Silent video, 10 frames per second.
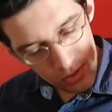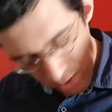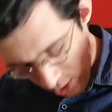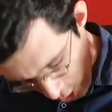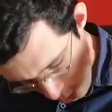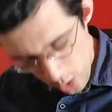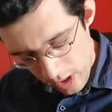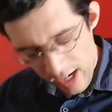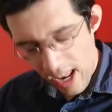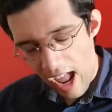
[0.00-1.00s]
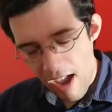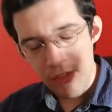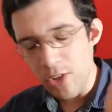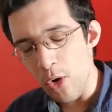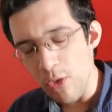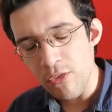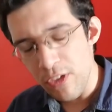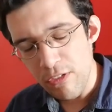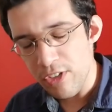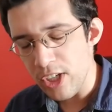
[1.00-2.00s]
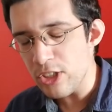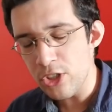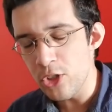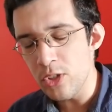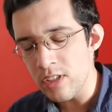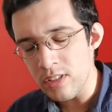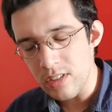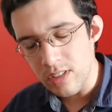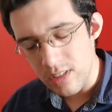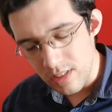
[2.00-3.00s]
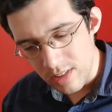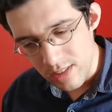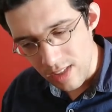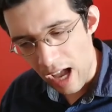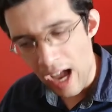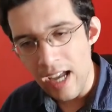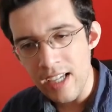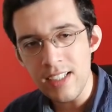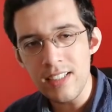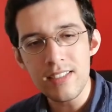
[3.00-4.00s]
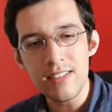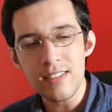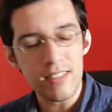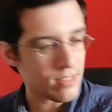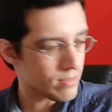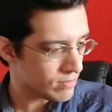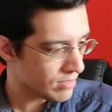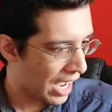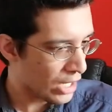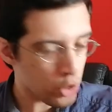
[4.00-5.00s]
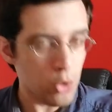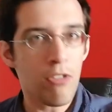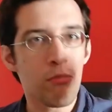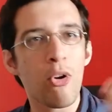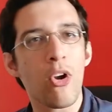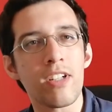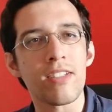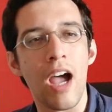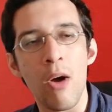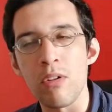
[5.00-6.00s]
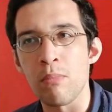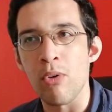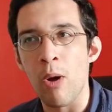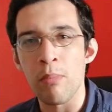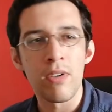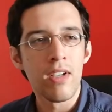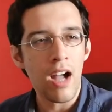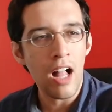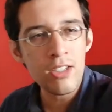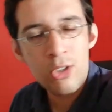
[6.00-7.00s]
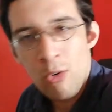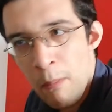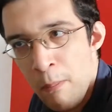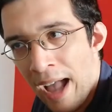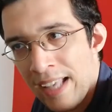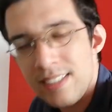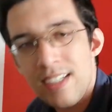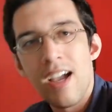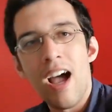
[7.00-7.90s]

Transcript: You can have your 50 student. I I should have brought a towel prop. I'll throw a mask.